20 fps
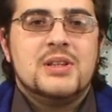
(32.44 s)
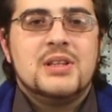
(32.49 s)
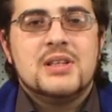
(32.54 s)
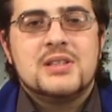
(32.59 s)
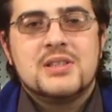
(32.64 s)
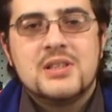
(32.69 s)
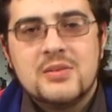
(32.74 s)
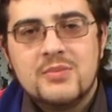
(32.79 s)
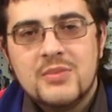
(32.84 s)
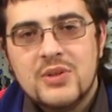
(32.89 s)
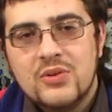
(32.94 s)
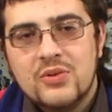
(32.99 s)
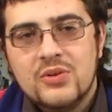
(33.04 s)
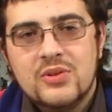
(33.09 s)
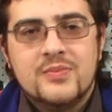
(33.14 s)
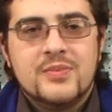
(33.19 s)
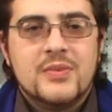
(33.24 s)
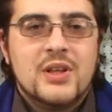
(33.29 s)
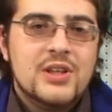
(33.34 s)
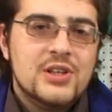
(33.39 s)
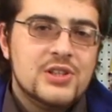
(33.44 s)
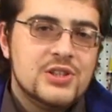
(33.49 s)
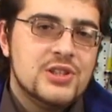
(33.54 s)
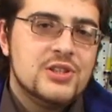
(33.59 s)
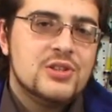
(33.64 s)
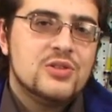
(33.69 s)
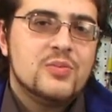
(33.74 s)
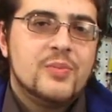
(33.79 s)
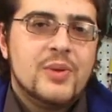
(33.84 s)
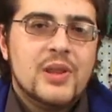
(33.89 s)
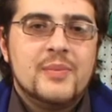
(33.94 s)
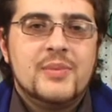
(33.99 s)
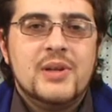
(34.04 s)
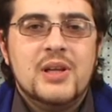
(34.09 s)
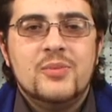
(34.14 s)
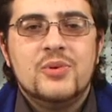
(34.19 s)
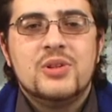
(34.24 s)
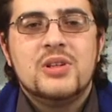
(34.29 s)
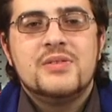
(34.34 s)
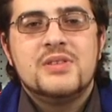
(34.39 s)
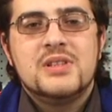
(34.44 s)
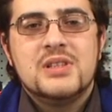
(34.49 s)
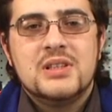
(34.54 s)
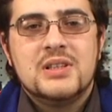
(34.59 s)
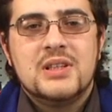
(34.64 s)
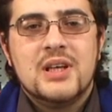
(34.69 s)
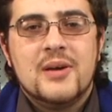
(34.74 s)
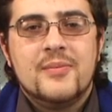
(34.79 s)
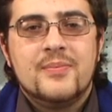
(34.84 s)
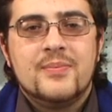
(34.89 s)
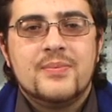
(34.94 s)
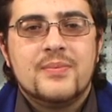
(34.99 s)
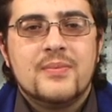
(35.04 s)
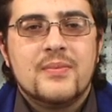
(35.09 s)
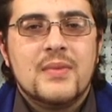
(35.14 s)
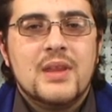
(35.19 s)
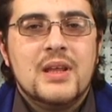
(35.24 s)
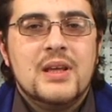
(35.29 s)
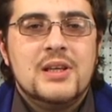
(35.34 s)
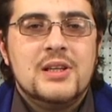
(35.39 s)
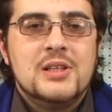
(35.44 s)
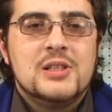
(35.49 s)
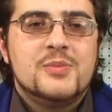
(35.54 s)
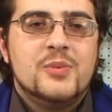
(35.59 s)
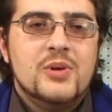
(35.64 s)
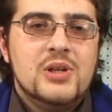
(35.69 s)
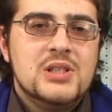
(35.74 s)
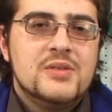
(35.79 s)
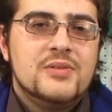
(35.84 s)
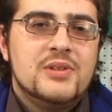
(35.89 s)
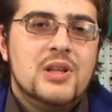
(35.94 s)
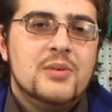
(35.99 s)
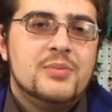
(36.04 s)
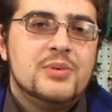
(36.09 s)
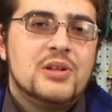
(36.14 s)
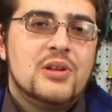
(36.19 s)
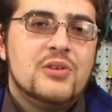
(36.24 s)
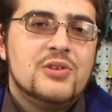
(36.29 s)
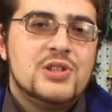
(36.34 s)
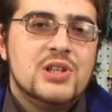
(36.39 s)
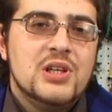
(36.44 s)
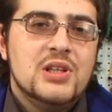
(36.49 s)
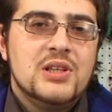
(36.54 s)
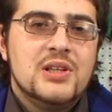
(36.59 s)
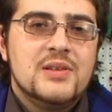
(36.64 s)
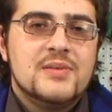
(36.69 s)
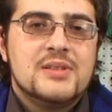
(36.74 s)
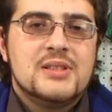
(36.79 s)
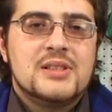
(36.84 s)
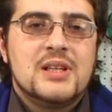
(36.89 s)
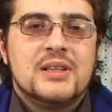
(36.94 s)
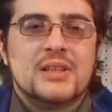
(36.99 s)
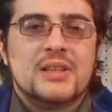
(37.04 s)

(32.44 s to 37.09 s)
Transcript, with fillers: Another way to solve the problem forever in 15 minutes is using standard USB cable